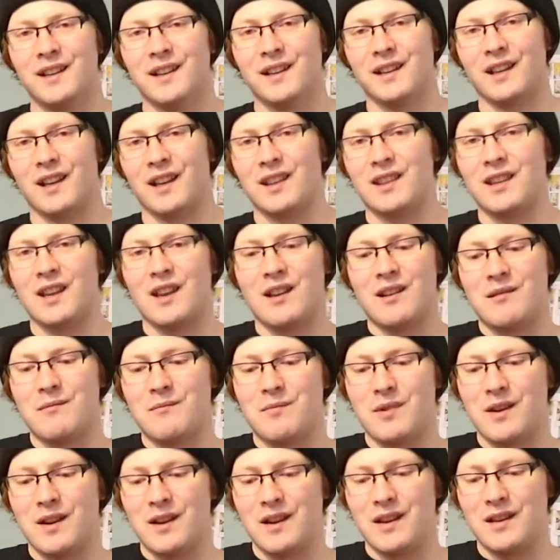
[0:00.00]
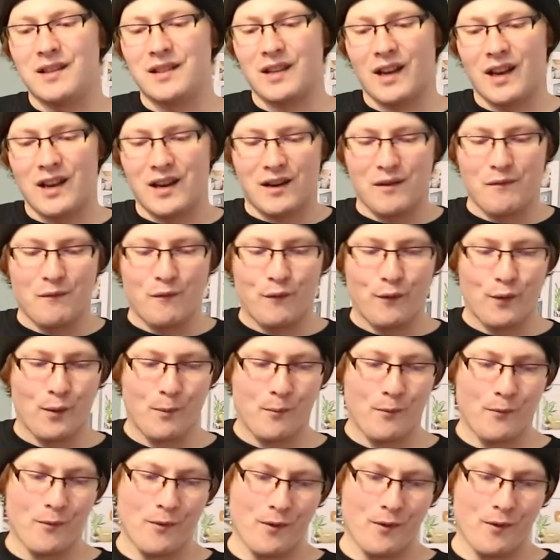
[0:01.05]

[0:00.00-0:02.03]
can then be taken from